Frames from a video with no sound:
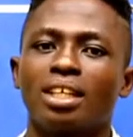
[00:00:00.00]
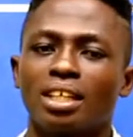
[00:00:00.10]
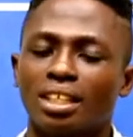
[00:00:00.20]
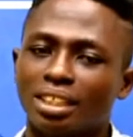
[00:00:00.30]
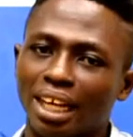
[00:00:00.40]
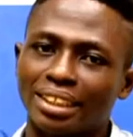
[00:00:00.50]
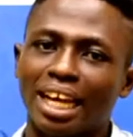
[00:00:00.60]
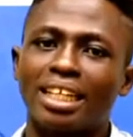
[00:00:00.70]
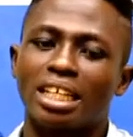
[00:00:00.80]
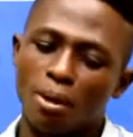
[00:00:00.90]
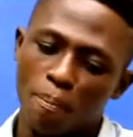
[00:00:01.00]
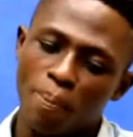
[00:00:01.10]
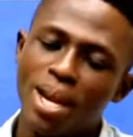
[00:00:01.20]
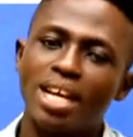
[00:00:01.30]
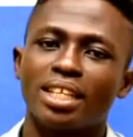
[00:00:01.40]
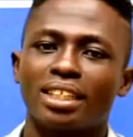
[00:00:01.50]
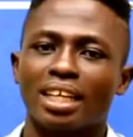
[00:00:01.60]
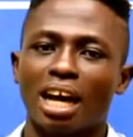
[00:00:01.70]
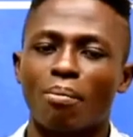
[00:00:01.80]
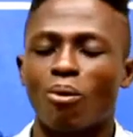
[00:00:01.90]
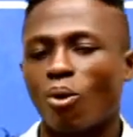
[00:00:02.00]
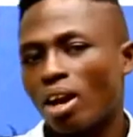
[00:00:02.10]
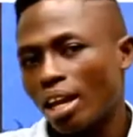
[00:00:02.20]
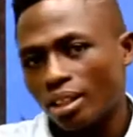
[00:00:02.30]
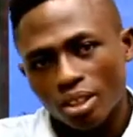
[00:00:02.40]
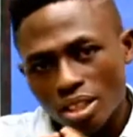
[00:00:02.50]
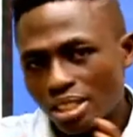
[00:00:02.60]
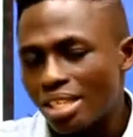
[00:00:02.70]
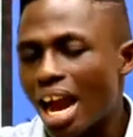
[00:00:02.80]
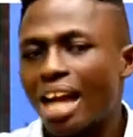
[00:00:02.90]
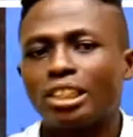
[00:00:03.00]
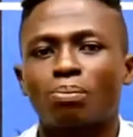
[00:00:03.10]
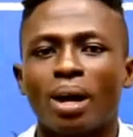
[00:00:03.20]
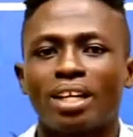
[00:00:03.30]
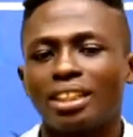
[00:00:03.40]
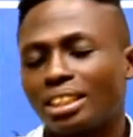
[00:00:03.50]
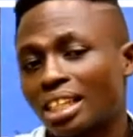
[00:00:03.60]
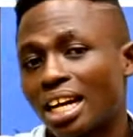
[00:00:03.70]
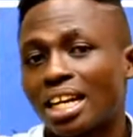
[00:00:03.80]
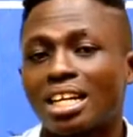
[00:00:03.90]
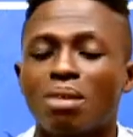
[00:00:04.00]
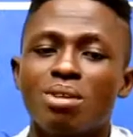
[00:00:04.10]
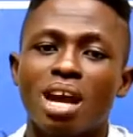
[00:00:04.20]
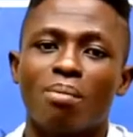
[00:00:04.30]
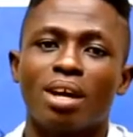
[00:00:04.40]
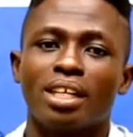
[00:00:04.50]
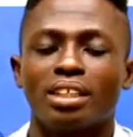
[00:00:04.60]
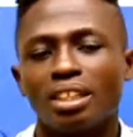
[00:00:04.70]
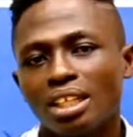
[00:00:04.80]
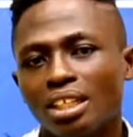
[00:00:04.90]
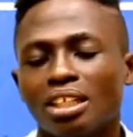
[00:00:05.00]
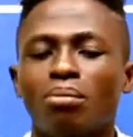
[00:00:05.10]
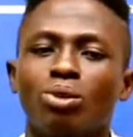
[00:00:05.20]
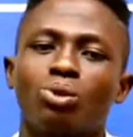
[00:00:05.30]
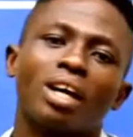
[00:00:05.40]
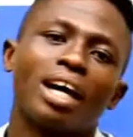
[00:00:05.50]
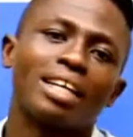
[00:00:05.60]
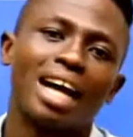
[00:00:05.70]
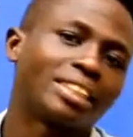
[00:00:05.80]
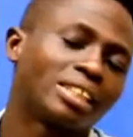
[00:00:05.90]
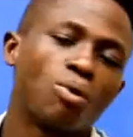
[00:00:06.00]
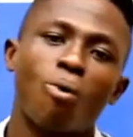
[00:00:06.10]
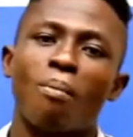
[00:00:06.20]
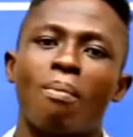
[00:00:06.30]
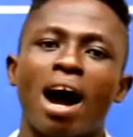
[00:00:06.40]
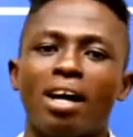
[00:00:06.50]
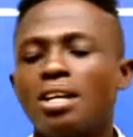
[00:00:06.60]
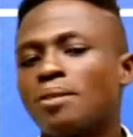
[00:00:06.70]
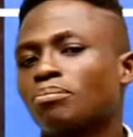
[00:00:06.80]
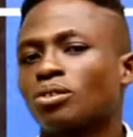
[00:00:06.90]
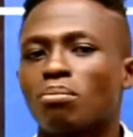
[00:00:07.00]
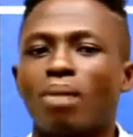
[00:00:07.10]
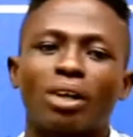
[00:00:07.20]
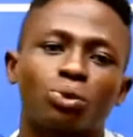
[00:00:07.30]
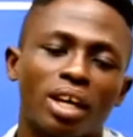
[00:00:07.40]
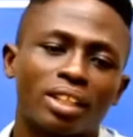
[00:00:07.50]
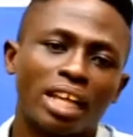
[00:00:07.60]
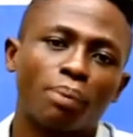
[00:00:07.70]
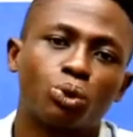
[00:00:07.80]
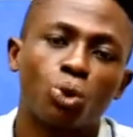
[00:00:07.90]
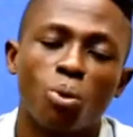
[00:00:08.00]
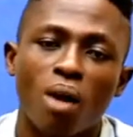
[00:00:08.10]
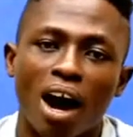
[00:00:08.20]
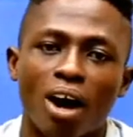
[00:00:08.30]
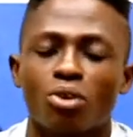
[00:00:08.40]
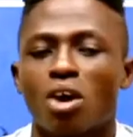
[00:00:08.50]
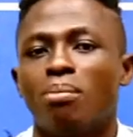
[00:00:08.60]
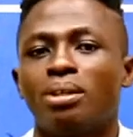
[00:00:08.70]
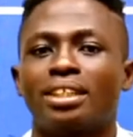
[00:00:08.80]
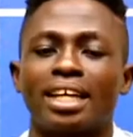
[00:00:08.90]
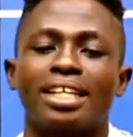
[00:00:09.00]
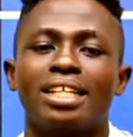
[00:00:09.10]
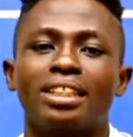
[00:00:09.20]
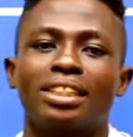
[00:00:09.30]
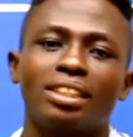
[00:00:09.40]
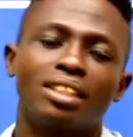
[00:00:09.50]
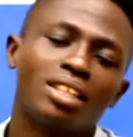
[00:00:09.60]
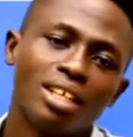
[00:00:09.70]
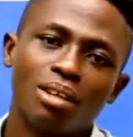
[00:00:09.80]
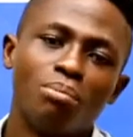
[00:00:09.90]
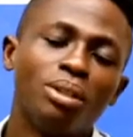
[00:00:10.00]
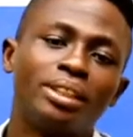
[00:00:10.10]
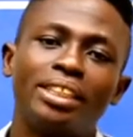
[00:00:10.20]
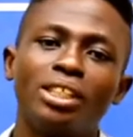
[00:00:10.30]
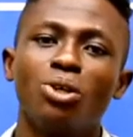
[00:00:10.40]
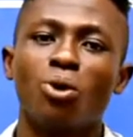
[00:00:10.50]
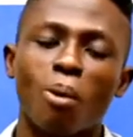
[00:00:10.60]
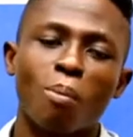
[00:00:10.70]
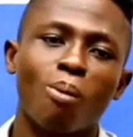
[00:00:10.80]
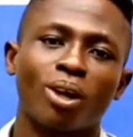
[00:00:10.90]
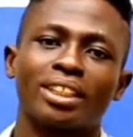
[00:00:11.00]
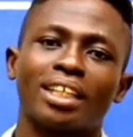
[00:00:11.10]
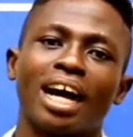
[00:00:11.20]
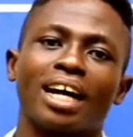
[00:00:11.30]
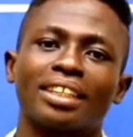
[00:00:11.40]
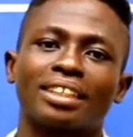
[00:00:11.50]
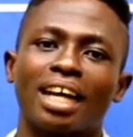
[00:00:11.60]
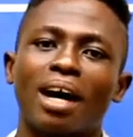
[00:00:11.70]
Yes, I did play ya damo. A nice package skirk a creep in a bed and able to and that same comma Maxwell Tapsova and where me technician miss you, my boss and uncle sir.